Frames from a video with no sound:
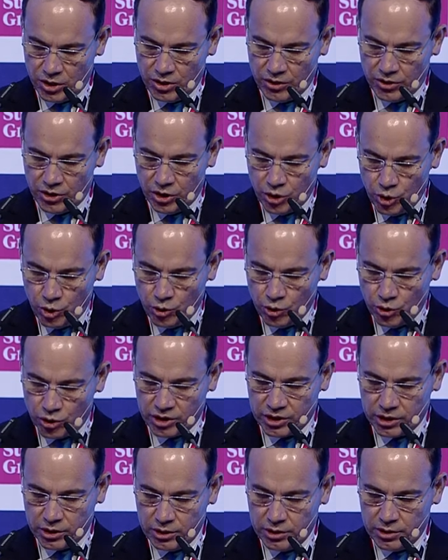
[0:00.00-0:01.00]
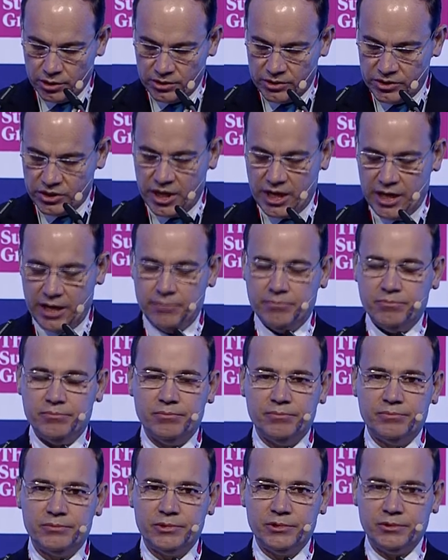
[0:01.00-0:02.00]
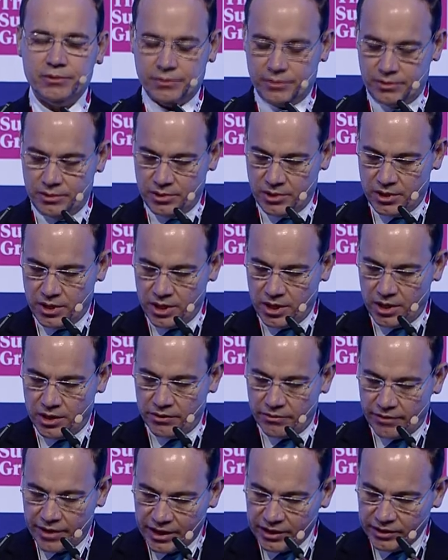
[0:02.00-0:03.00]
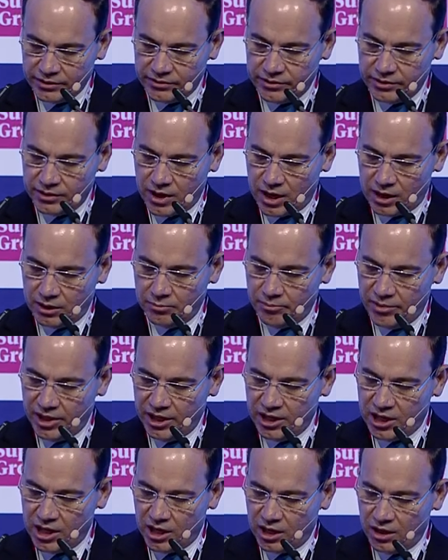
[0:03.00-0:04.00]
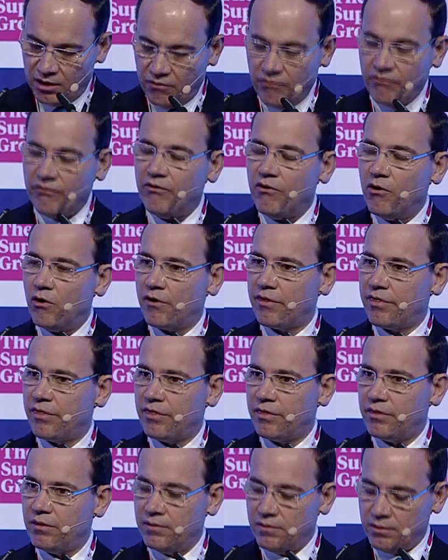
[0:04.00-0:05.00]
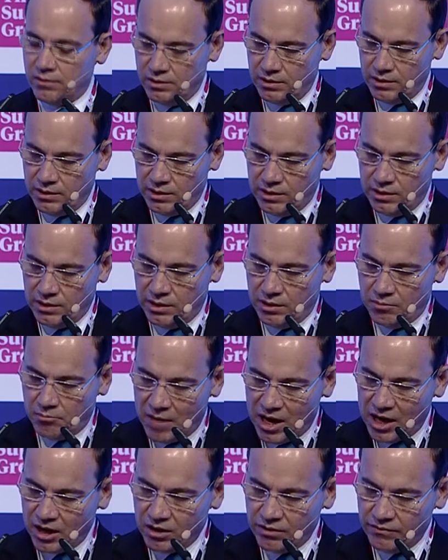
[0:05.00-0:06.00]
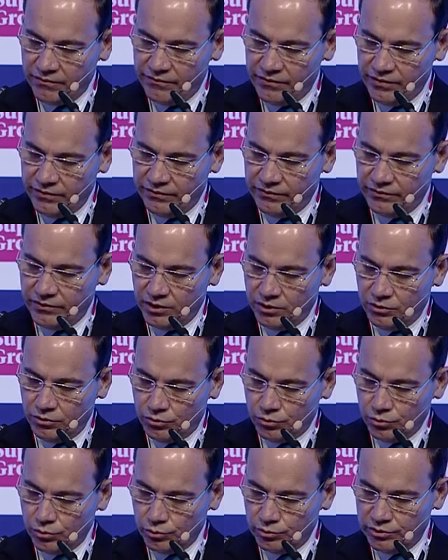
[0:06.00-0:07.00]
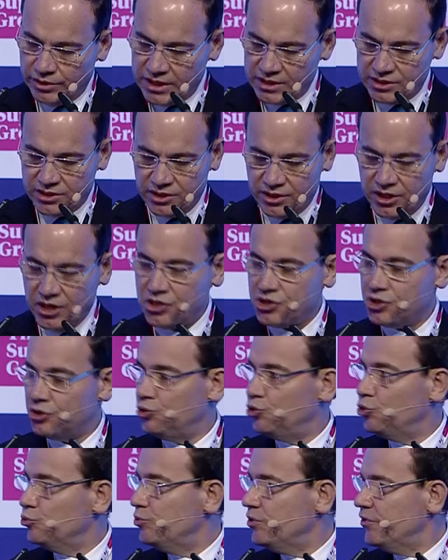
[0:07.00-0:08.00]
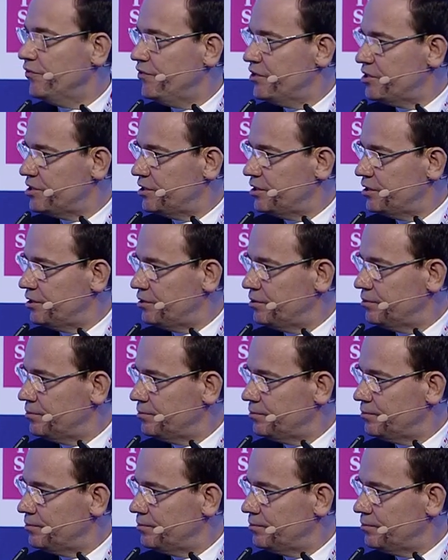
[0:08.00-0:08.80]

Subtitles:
the New York Times ranked Albania fourth among 52 destinations to be visited.